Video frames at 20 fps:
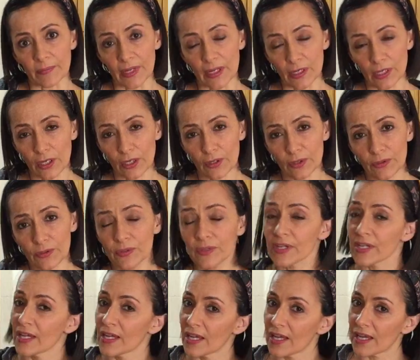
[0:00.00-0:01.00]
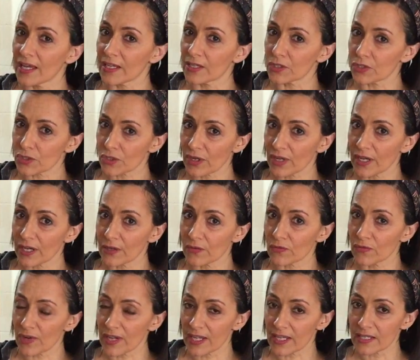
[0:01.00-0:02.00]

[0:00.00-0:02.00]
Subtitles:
low and try and